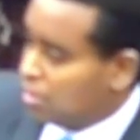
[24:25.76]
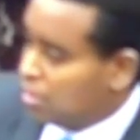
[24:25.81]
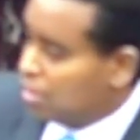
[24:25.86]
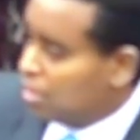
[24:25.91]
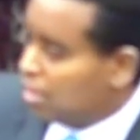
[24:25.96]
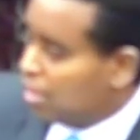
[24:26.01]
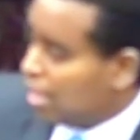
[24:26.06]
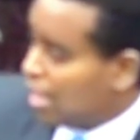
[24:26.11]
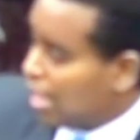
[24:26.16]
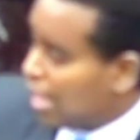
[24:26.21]

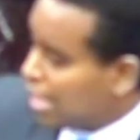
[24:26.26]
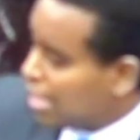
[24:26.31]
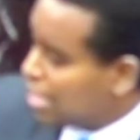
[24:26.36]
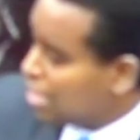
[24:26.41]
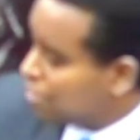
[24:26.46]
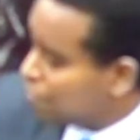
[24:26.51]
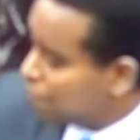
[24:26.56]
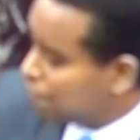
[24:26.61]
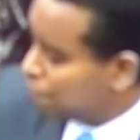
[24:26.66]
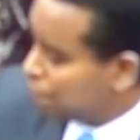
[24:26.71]
I
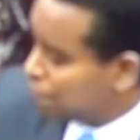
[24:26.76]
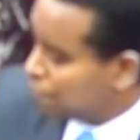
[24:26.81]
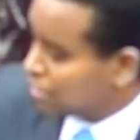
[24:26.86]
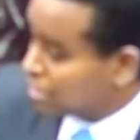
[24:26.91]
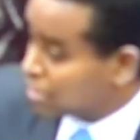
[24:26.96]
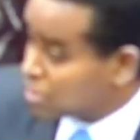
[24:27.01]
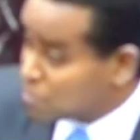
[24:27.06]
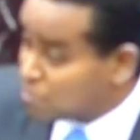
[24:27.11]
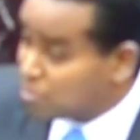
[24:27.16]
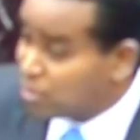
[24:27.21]
have
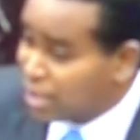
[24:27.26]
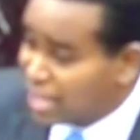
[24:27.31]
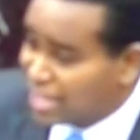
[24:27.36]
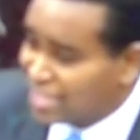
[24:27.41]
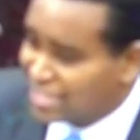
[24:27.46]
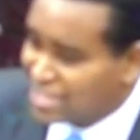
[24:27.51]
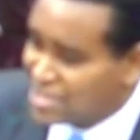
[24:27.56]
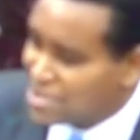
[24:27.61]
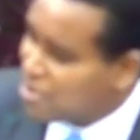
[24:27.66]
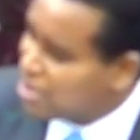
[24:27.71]
explained
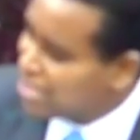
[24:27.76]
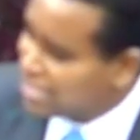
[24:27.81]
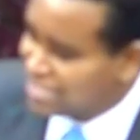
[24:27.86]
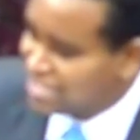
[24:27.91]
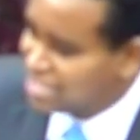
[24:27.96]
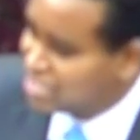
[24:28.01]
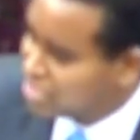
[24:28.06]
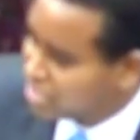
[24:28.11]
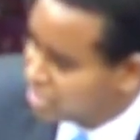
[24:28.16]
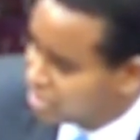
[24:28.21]
in great
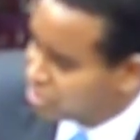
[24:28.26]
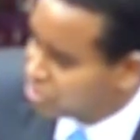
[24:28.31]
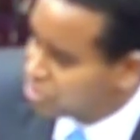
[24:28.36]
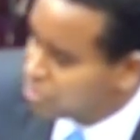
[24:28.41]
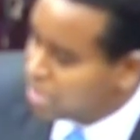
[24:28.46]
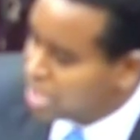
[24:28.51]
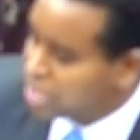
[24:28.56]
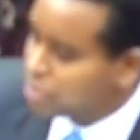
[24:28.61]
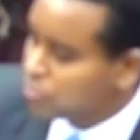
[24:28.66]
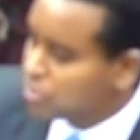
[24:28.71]
detail the
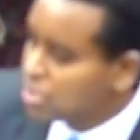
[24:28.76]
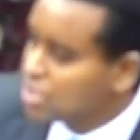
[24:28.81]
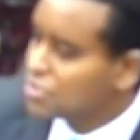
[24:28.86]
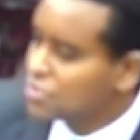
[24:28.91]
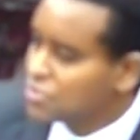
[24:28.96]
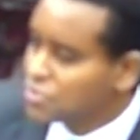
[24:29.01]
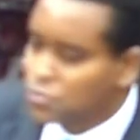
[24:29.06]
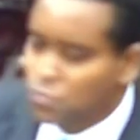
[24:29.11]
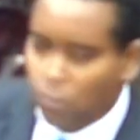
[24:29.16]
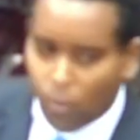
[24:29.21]
many
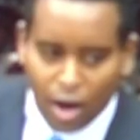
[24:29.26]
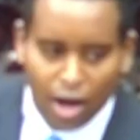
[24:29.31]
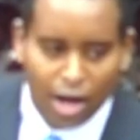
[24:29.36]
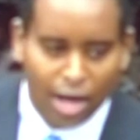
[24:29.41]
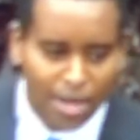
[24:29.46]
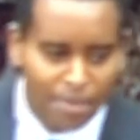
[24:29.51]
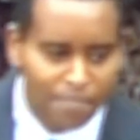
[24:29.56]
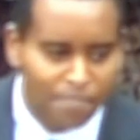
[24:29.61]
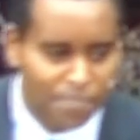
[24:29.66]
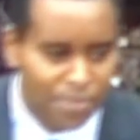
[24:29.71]
reasons
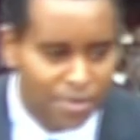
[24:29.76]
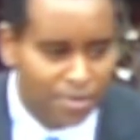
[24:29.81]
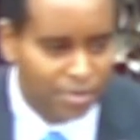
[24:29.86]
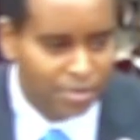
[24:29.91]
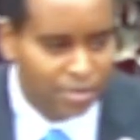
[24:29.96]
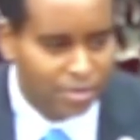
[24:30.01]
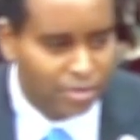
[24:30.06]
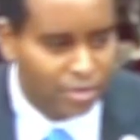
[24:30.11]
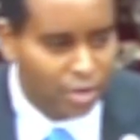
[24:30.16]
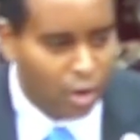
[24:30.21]
why
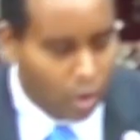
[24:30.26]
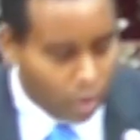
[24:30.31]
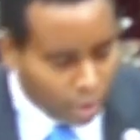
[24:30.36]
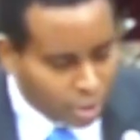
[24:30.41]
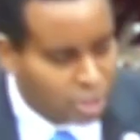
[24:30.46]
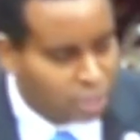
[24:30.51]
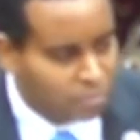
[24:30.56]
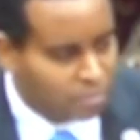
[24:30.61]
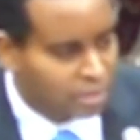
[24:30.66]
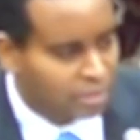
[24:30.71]
the
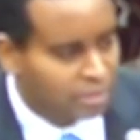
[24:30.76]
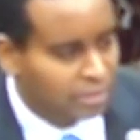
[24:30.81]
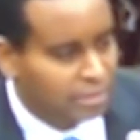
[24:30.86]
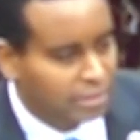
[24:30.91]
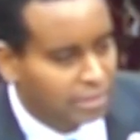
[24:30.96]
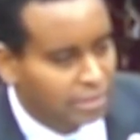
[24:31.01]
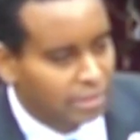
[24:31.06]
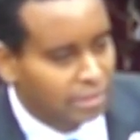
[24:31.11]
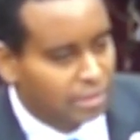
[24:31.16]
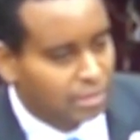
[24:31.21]
argument
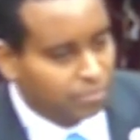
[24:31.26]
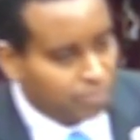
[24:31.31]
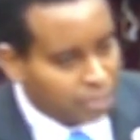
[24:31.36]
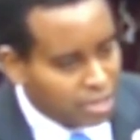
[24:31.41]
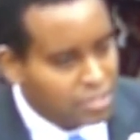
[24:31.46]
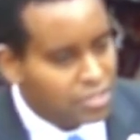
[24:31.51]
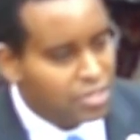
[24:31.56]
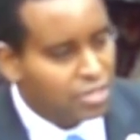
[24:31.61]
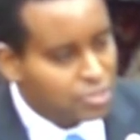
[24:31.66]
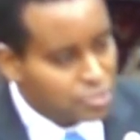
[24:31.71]
that
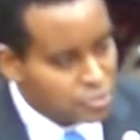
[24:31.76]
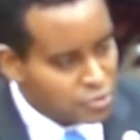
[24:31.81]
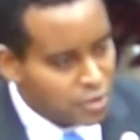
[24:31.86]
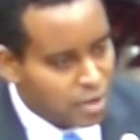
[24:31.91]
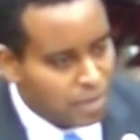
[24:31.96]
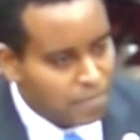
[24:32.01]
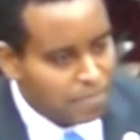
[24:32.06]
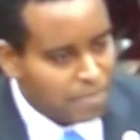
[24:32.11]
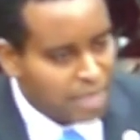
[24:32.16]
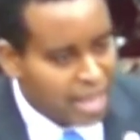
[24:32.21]
President
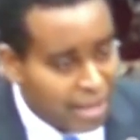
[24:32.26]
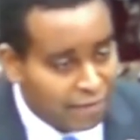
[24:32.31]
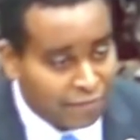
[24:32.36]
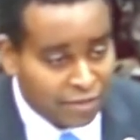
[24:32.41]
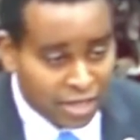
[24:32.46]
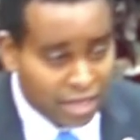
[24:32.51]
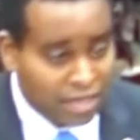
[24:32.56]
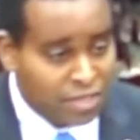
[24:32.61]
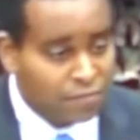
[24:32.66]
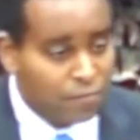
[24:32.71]
Trump
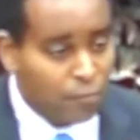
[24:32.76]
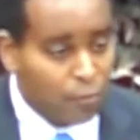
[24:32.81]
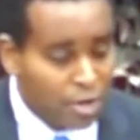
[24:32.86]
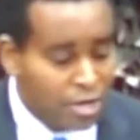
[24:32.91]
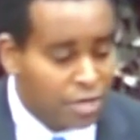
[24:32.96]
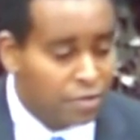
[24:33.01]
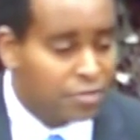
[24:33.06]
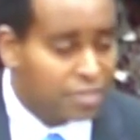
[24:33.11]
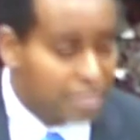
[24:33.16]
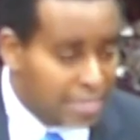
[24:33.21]
advocates for here
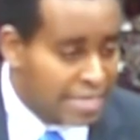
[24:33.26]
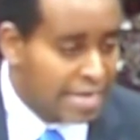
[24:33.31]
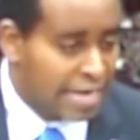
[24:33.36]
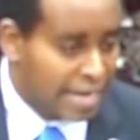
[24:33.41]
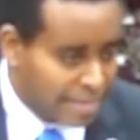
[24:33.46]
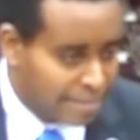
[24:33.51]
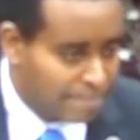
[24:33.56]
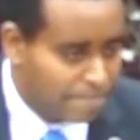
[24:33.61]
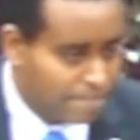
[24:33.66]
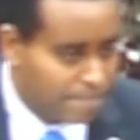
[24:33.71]

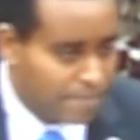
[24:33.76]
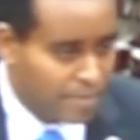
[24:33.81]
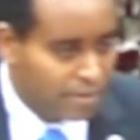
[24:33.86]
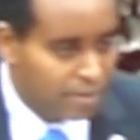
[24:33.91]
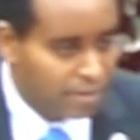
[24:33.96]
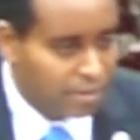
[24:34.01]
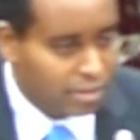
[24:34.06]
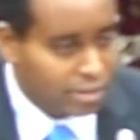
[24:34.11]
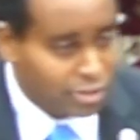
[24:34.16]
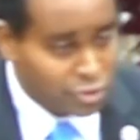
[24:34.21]
today
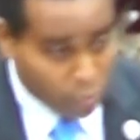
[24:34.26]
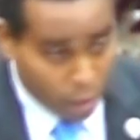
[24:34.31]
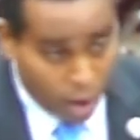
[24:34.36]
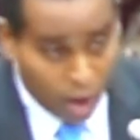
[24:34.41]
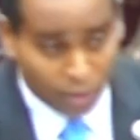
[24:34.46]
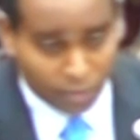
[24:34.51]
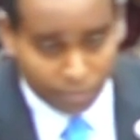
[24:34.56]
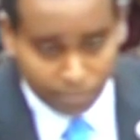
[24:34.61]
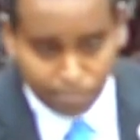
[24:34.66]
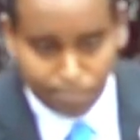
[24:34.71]
is
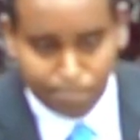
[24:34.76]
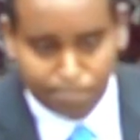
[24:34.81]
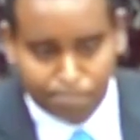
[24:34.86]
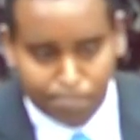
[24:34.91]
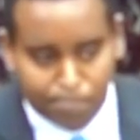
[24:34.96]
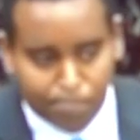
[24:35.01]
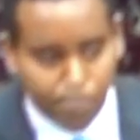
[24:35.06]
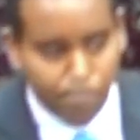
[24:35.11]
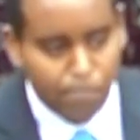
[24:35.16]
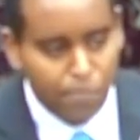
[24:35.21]
wrong.
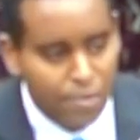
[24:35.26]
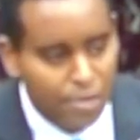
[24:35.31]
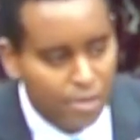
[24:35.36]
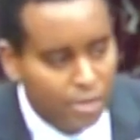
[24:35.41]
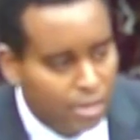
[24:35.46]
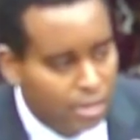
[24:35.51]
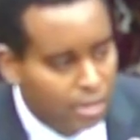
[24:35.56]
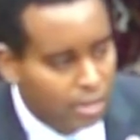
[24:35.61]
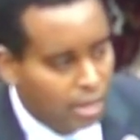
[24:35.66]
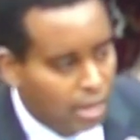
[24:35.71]

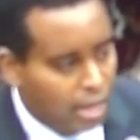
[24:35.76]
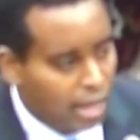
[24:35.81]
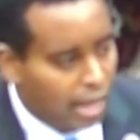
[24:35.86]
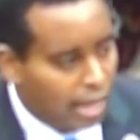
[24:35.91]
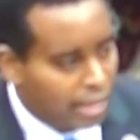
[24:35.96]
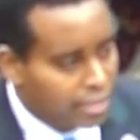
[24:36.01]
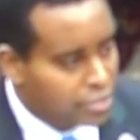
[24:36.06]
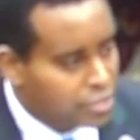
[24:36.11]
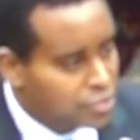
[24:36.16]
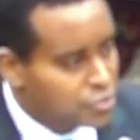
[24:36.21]
I
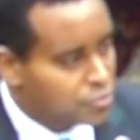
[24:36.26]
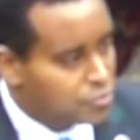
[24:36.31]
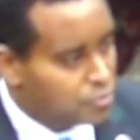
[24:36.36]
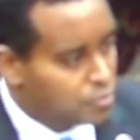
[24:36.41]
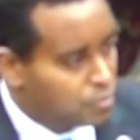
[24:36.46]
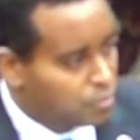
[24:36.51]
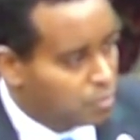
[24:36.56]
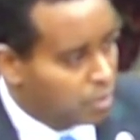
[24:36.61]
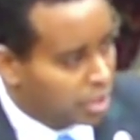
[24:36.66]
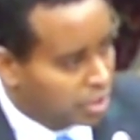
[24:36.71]
just
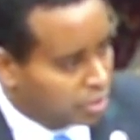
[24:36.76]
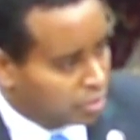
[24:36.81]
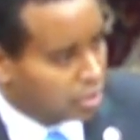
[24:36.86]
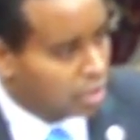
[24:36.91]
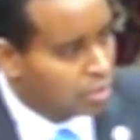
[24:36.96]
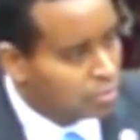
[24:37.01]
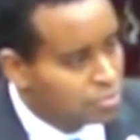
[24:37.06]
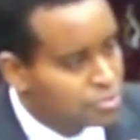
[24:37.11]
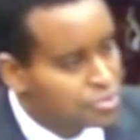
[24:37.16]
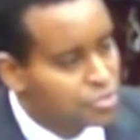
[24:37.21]
want to
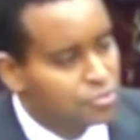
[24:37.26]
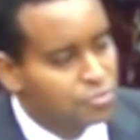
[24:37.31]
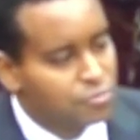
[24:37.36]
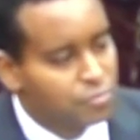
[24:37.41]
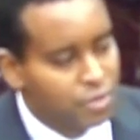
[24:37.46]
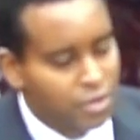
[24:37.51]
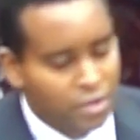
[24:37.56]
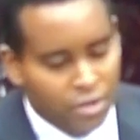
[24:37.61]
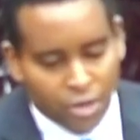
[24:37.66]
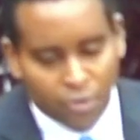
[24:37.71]
close with
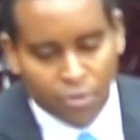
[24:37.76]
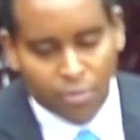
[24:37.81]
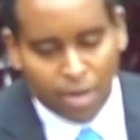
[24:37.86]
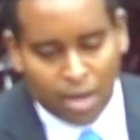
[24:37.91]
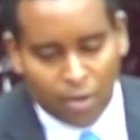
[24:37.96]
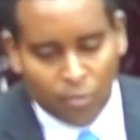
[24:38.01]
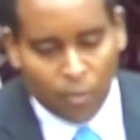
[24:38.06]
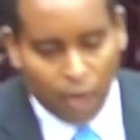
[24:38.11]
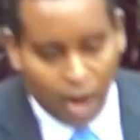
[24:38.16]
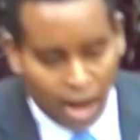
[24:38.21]
a note about
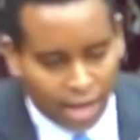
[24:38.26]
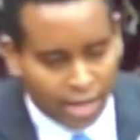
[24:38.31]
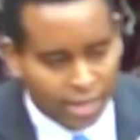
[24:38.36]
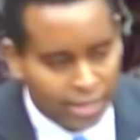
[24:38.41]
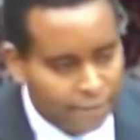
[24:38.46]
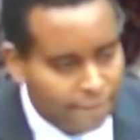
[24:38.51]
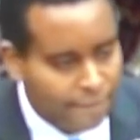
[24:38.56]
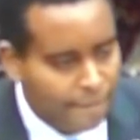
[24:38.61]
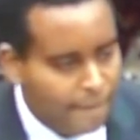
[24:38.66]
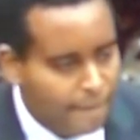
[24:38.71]
why
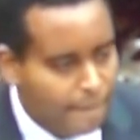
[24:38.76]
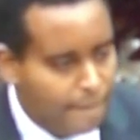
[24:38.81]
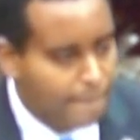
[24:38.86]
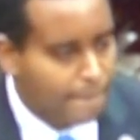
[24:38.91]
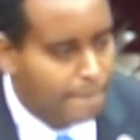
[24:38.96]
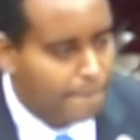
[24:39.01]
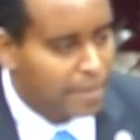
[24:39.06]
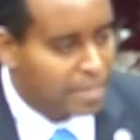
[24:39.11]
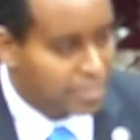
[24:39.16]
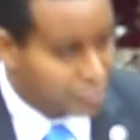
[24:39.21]

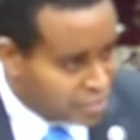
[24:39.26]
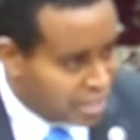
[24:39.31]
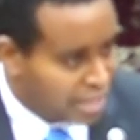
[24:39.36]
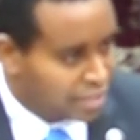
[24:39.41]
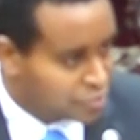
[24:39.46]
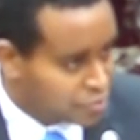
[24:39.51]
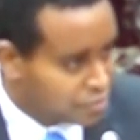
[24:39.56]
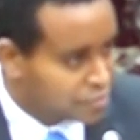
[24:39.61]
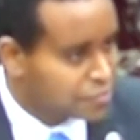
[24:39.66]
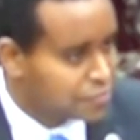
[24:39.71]
it's
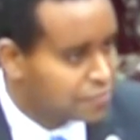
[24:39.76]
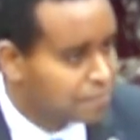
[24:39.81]
dangerous.